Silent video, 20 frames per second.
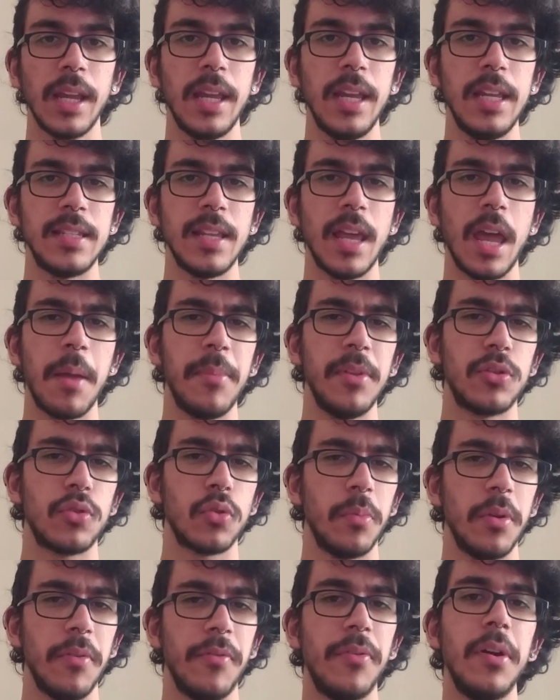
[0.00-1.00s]
It's aiming to
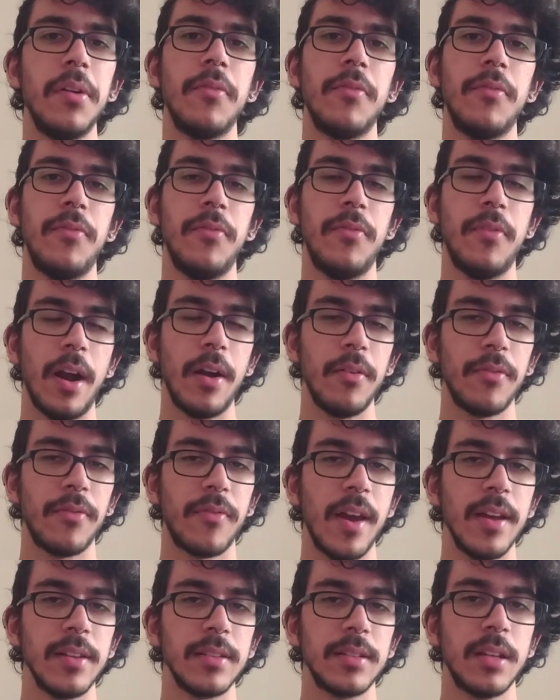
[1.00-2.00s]
be very
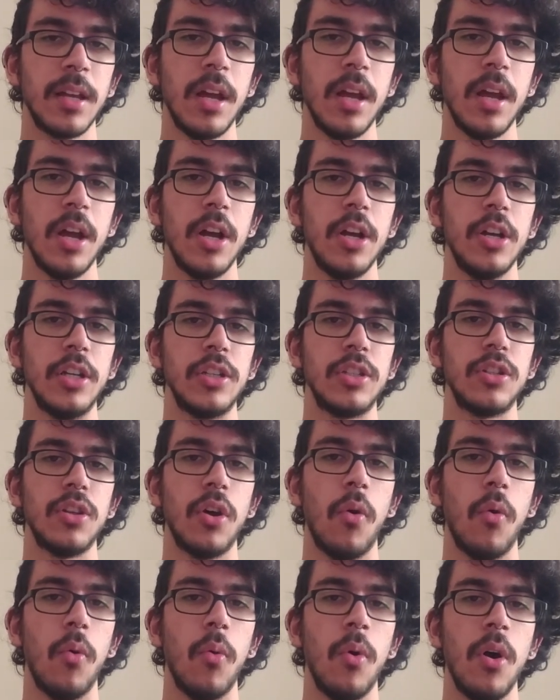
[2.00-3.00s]
fast,
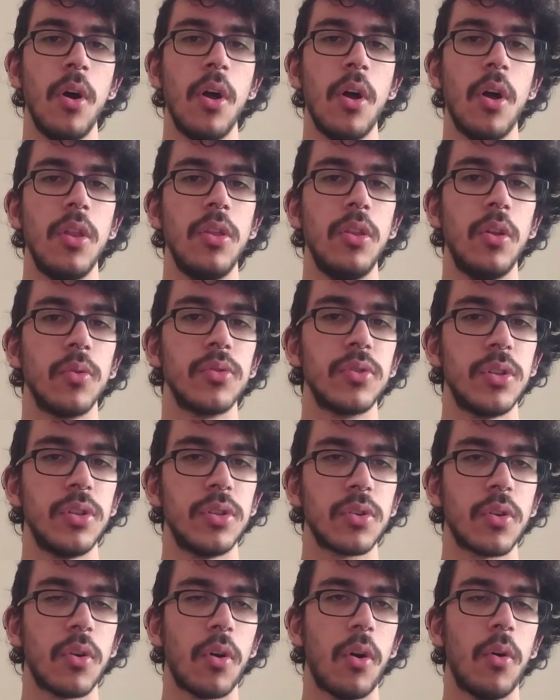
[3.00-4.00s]
so no
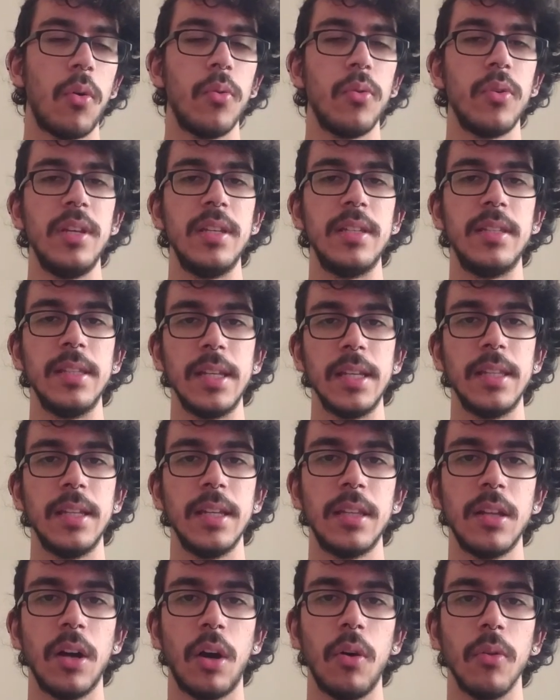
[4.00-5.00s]
syscall is
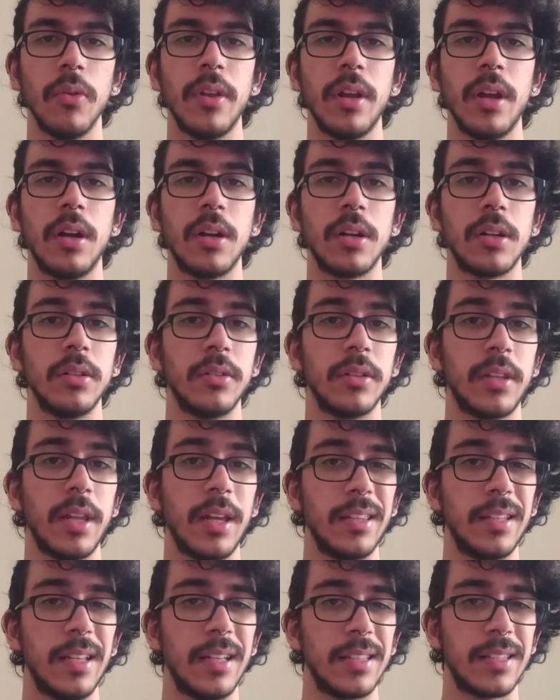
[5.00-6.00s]
needed on the
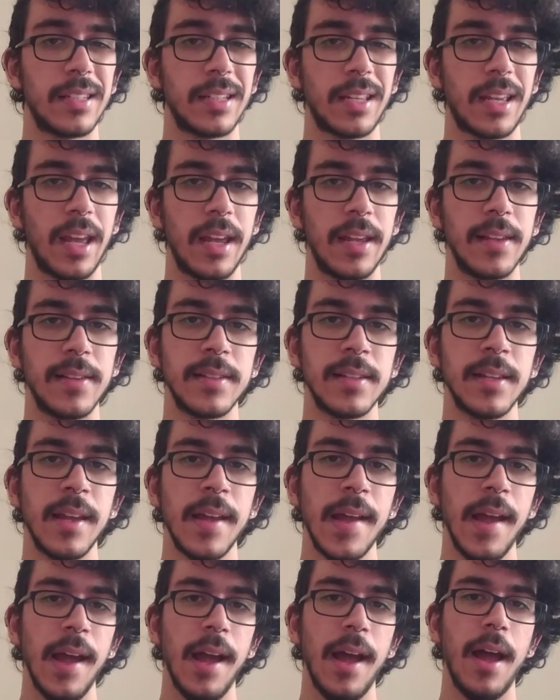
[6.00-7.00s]
uncontained
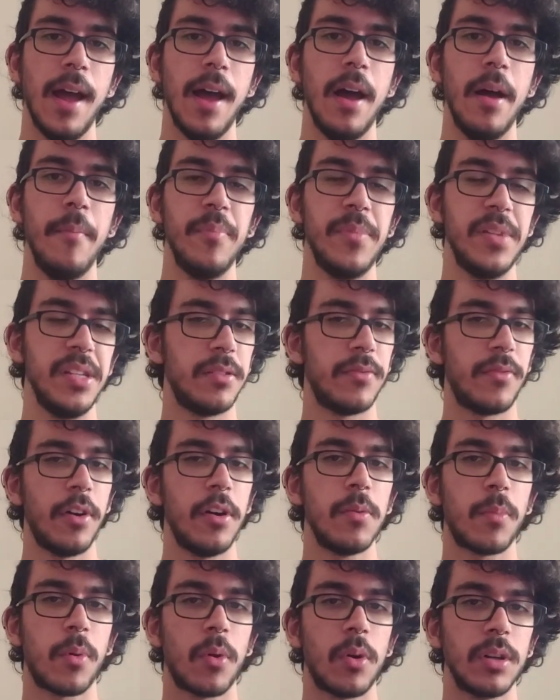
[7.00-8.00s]
case. This is
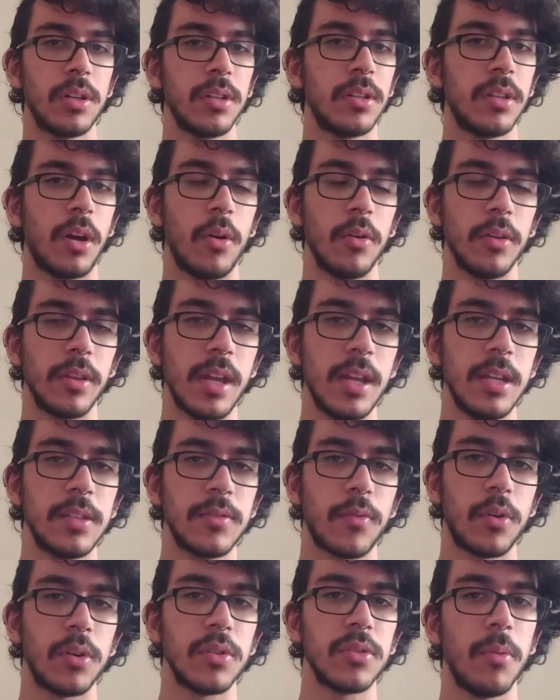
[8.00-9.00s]
very important nowadays
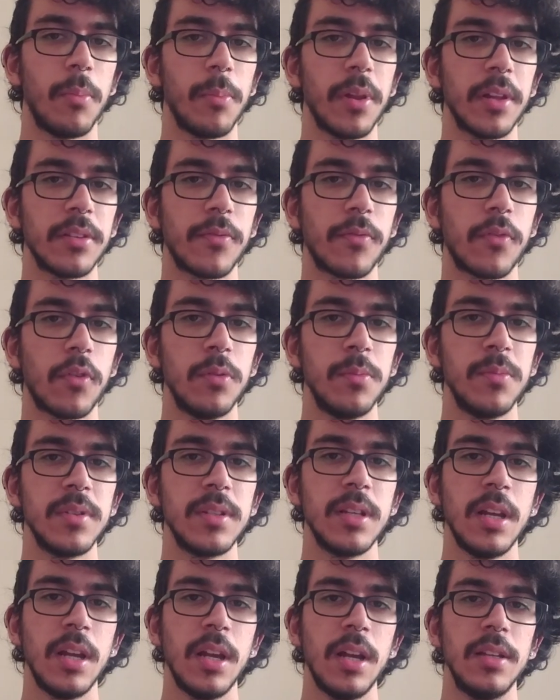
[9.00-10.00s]
for some
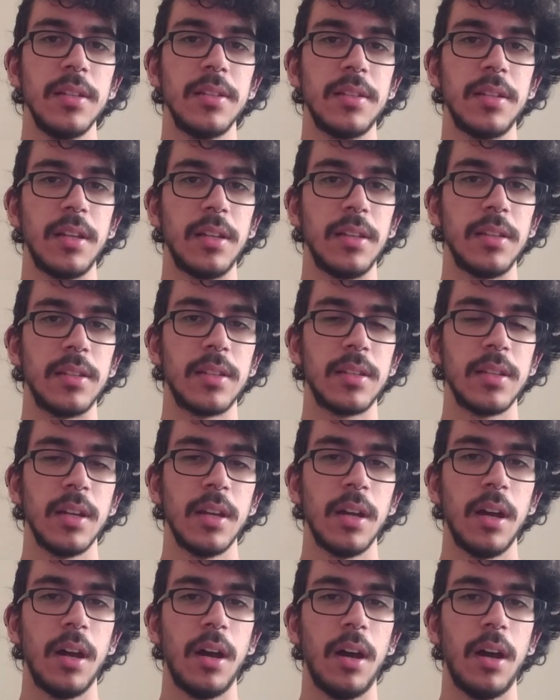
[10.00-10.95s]
platforms since